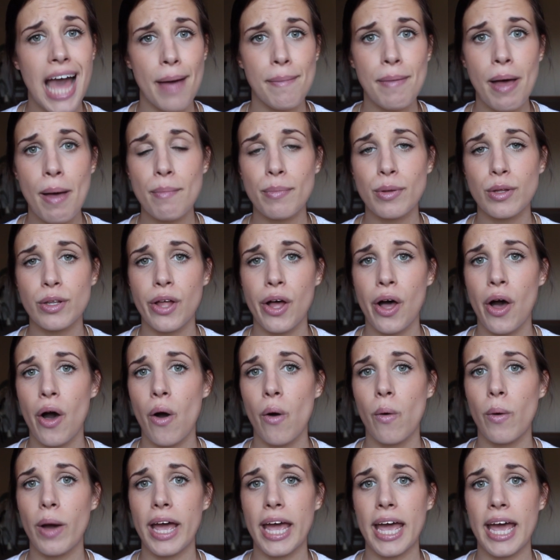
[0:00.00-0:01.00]
comment
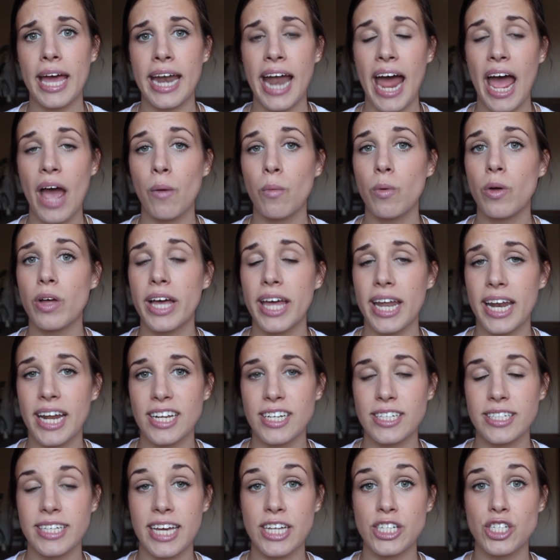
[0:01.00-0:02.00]
below and I will get
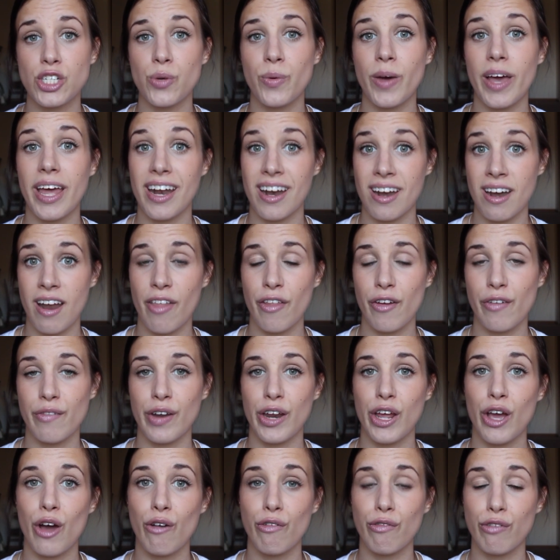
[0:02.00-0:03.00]
it get to it in another
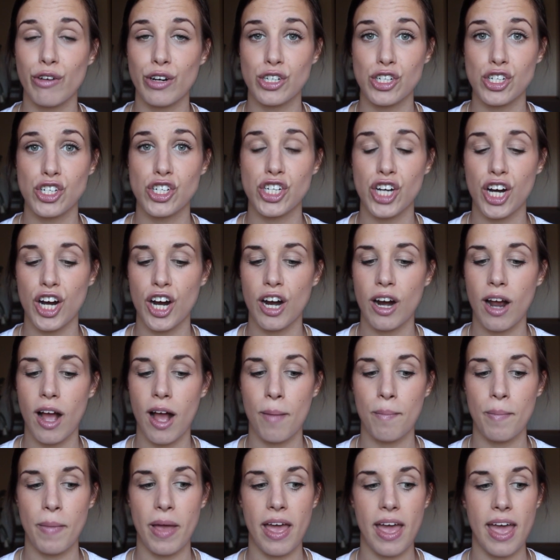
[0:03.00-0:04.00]
video for sure
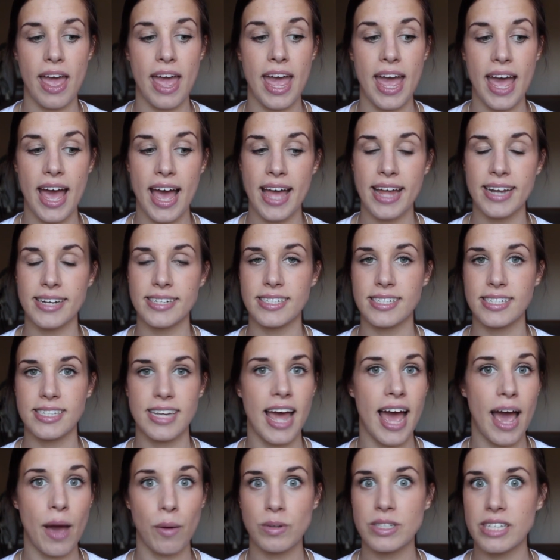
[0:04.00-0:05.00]
um, and
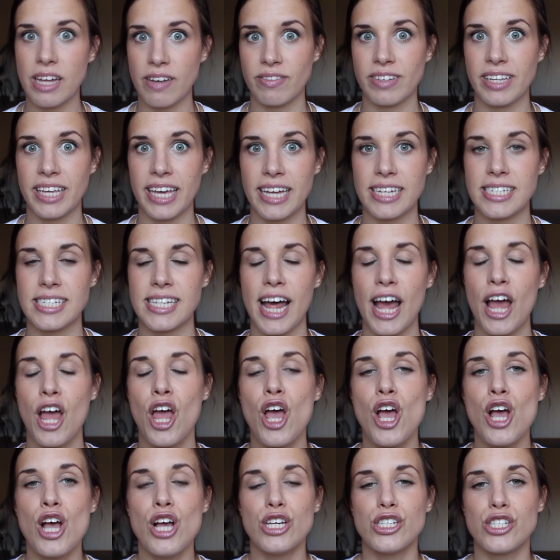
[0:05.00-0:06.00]
I will definitely get to that.
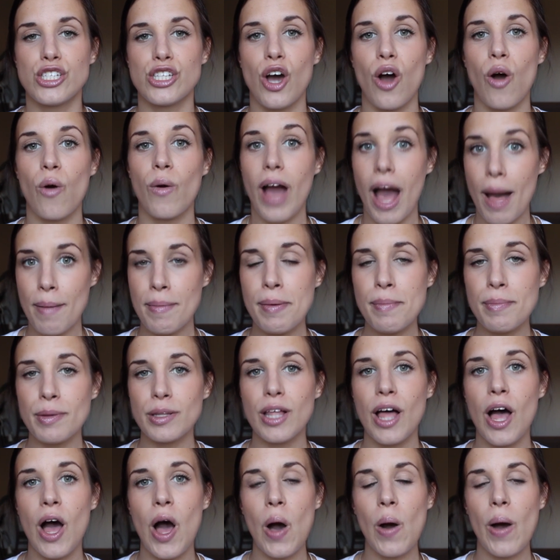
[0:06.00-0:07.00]
So comment
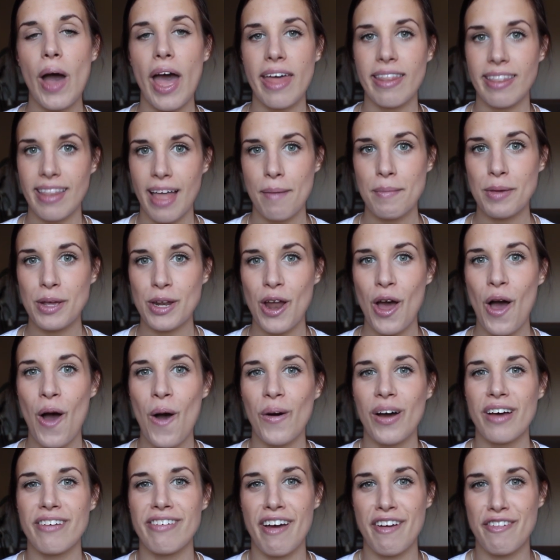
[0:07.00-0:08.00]
below and let me
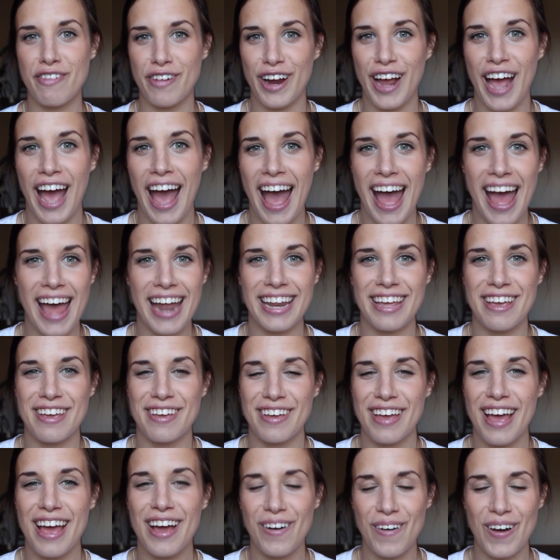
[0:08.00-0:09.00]
know if I forgot
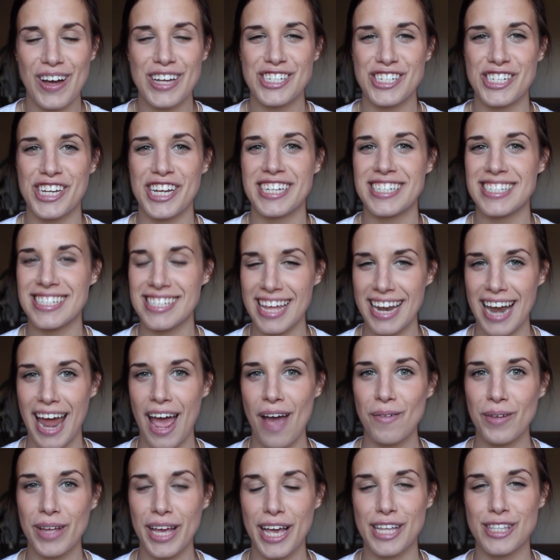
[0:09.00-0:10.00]
any questions and
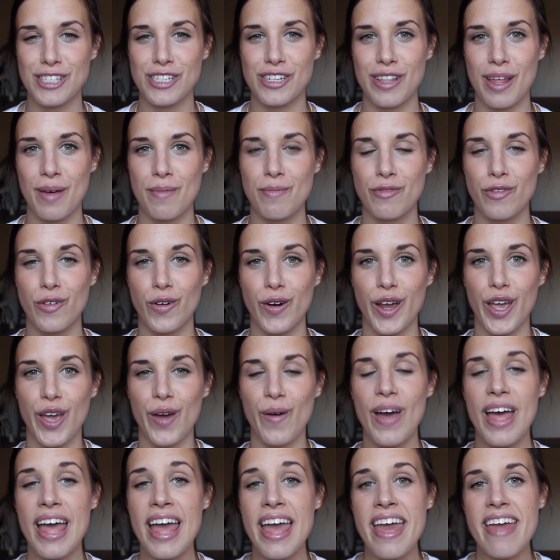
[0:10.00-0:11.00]
I will answer them them for
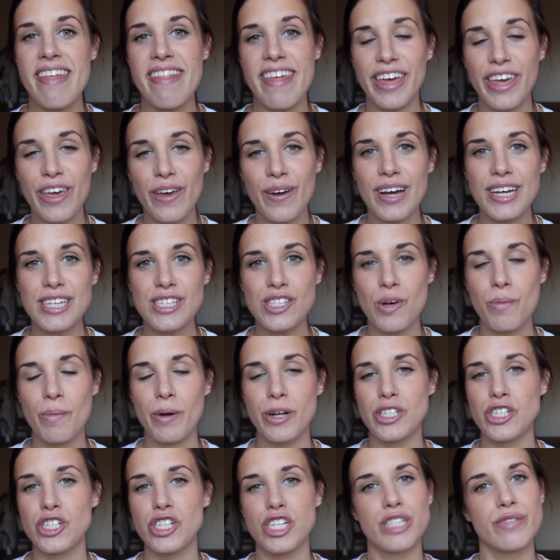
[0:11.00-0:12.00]
you. Thank you guys so
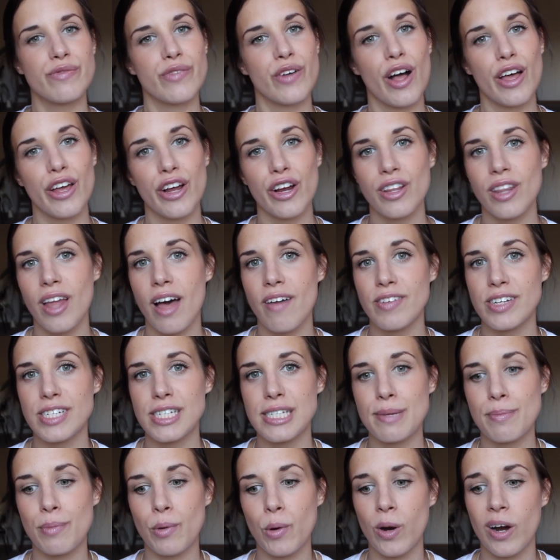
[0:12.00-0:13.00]
much just for all your love
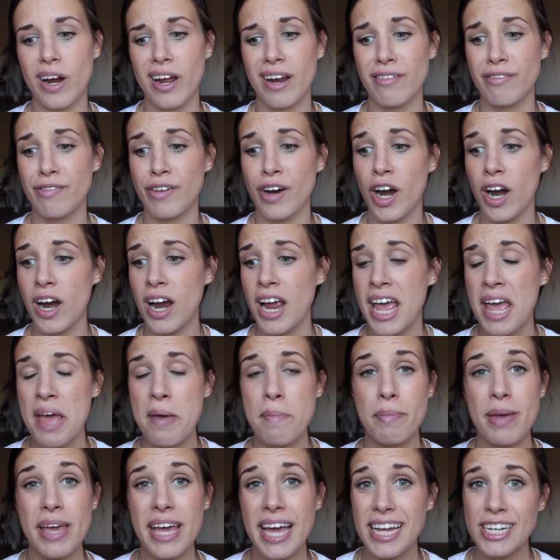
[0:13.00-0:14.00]
and support and for
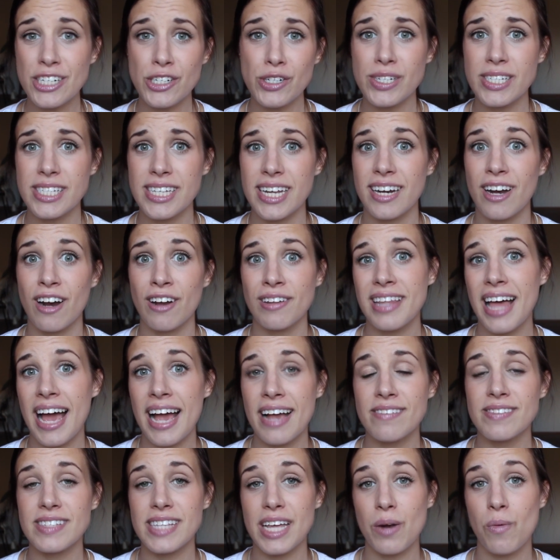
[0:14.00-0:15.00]
being interested in our
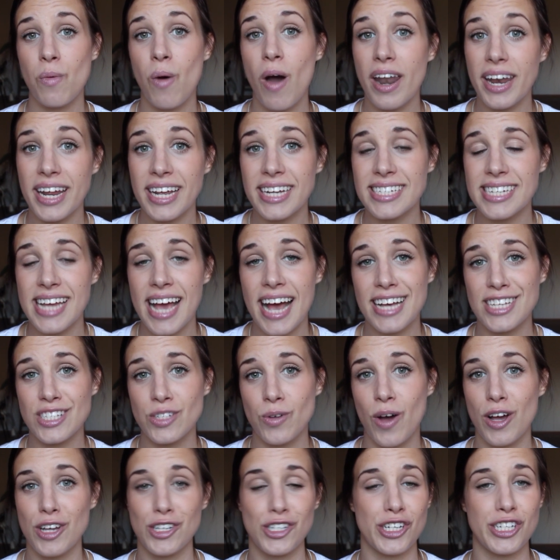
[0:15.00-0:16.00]
lives and wanting to
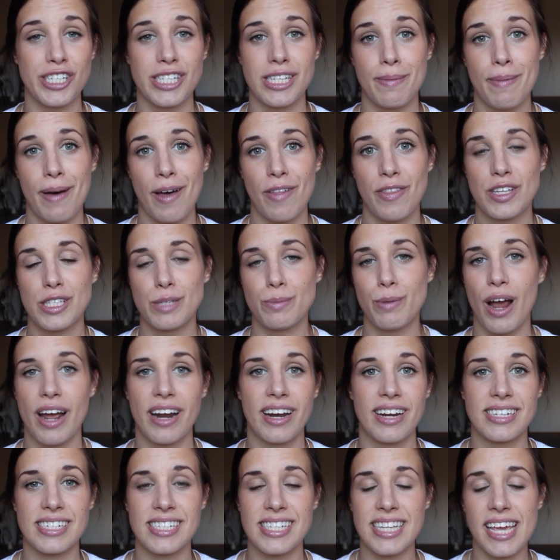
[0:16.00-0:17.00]
ask questions about this
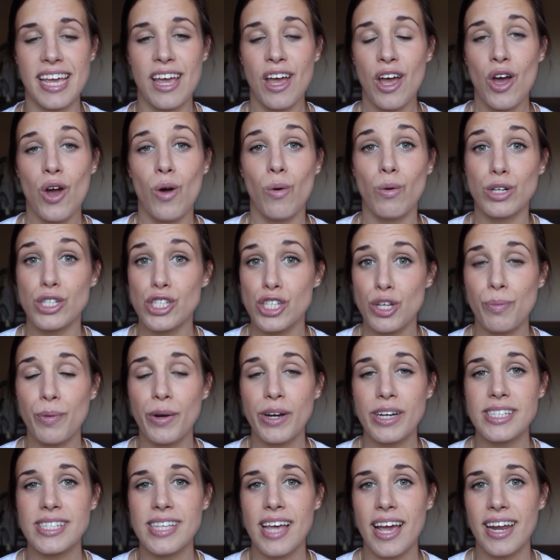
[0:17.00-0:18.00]
pregnancy. We're
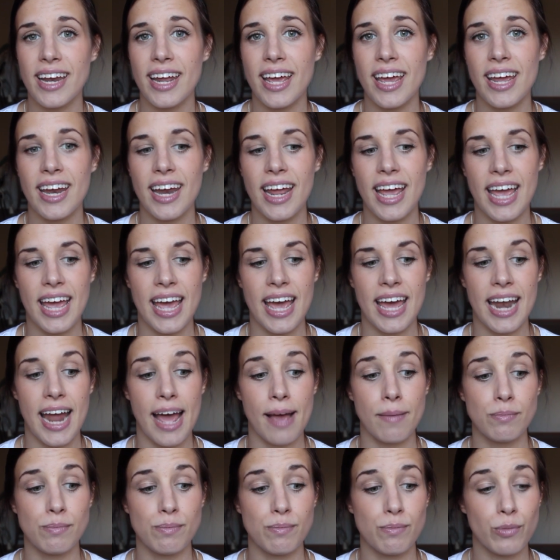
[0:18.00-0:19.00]
super excited and
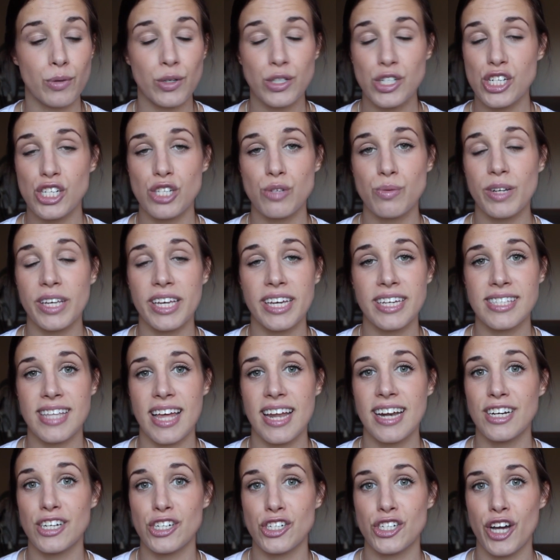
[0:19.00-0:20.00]
I'm just really
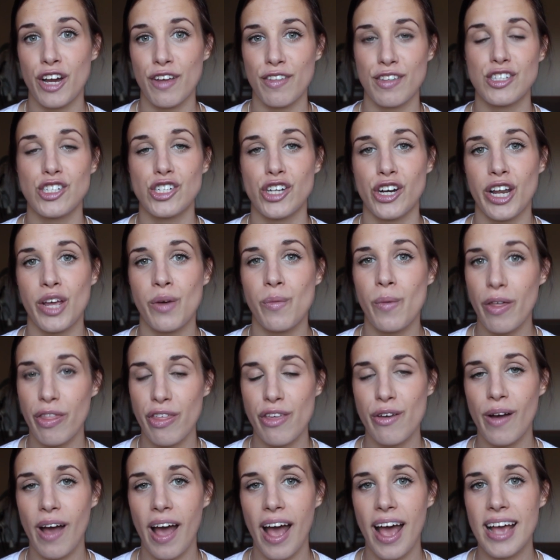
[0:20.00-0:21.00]
excited to share this journey
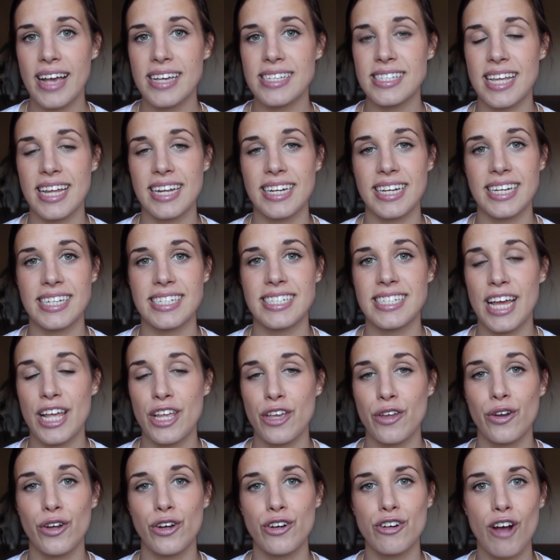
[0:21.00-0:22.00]
with you guys and to
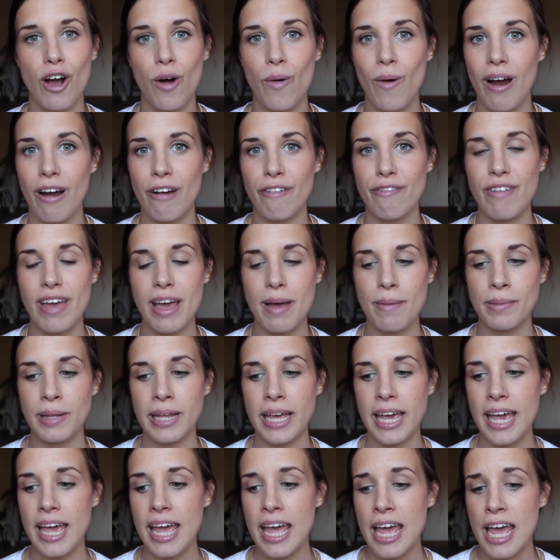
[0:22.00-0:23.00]
continue to grow our
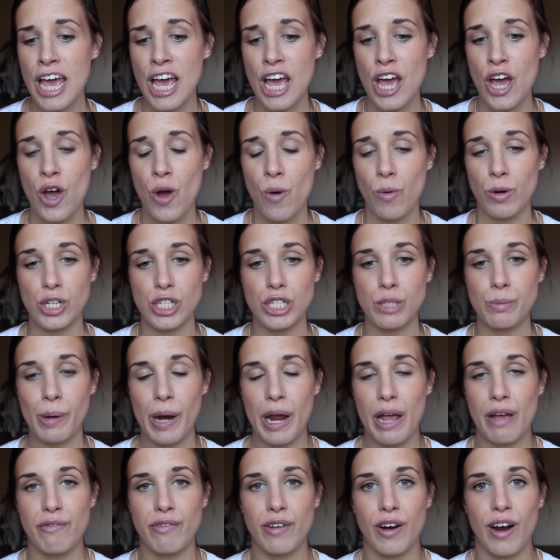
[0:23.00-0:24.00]
family. We're just
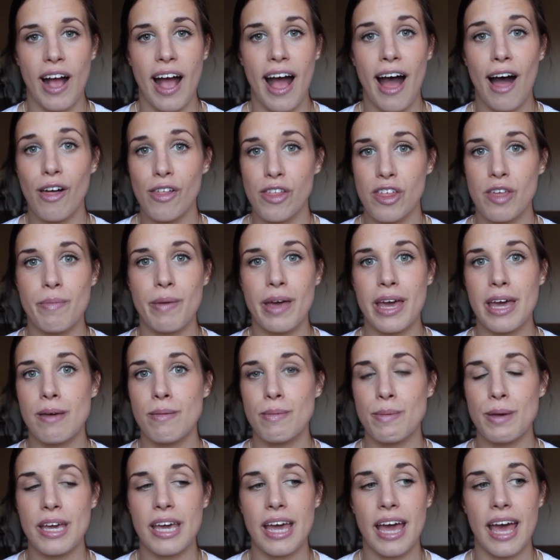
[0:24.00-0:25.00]
praying for a healthy
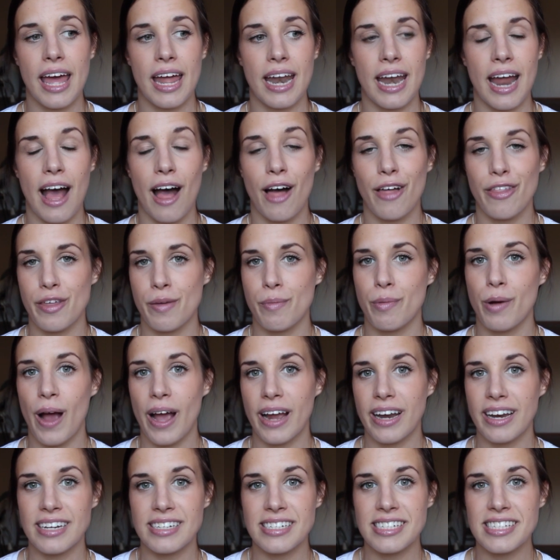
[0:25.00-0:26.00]
baby and a healthy
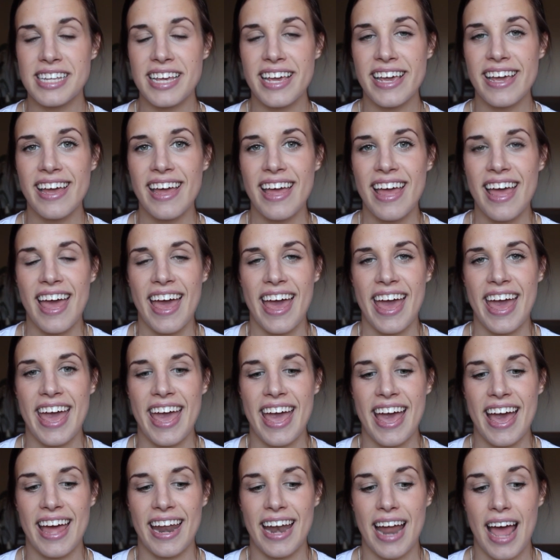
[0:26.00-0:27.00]
pregnancy
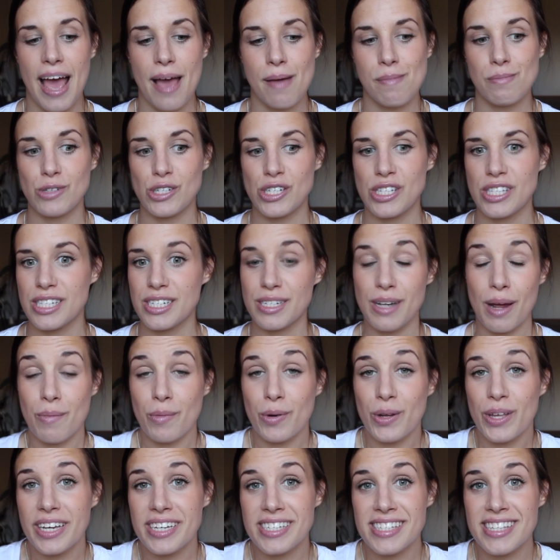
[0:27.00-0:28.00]
and I'm just,
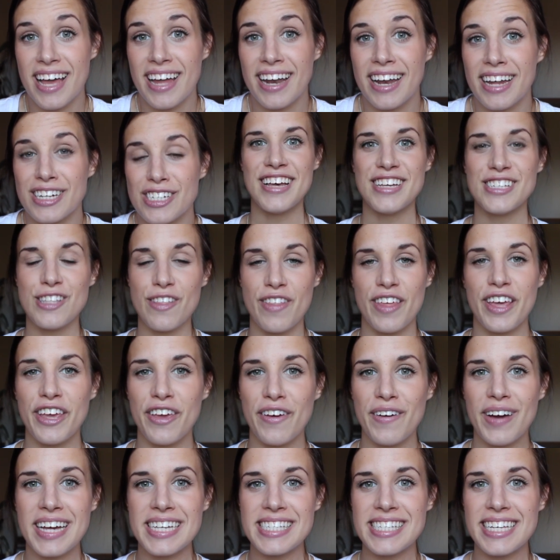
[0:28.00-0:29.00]
I'm really excited. So
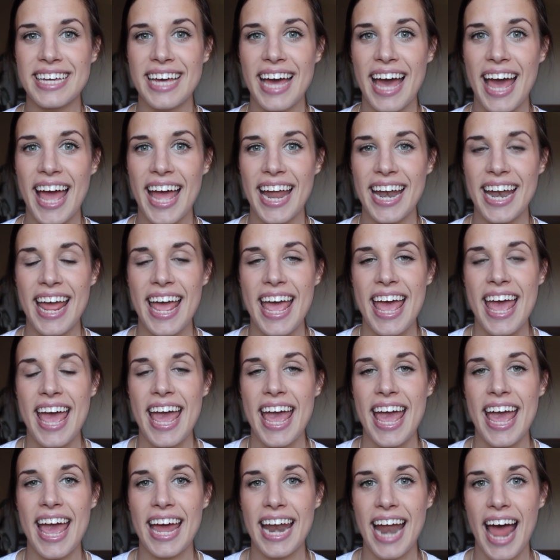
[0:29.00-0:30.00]
thank you guys again
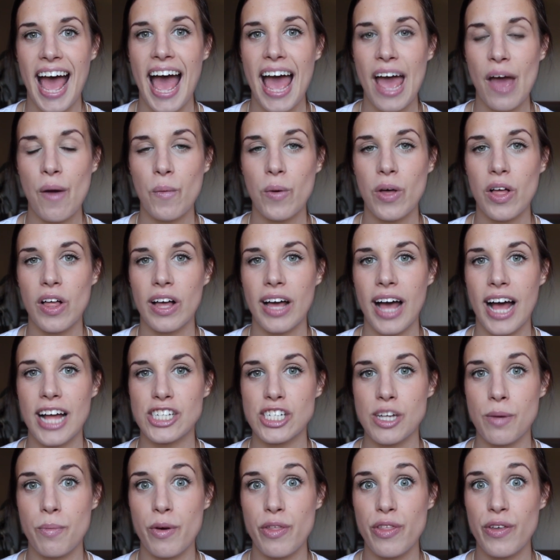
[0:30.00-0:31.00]
and I will
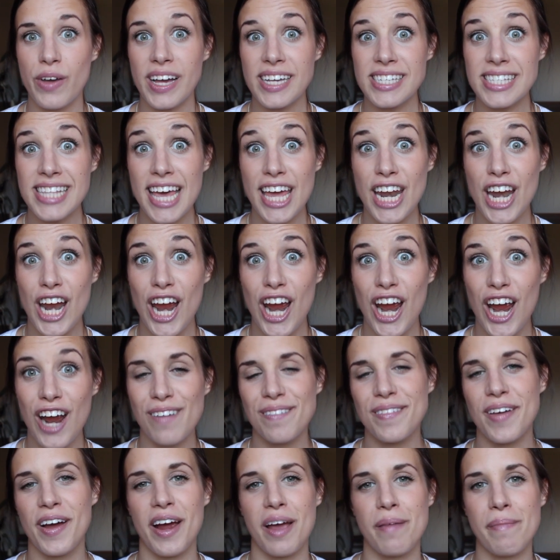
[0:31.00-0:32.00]
catch up with you guys
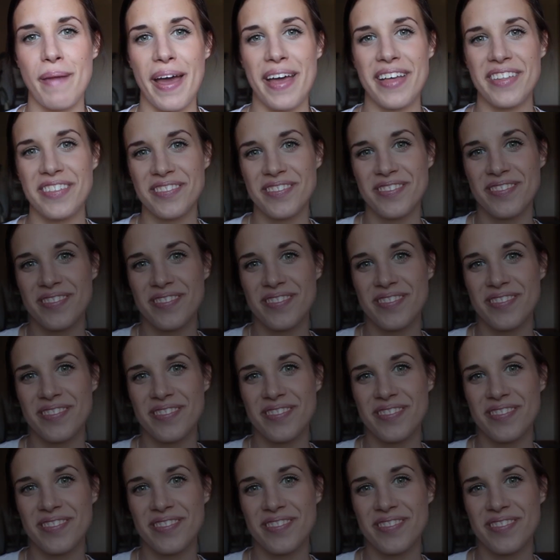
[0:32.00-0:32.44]
later. Alright, bye.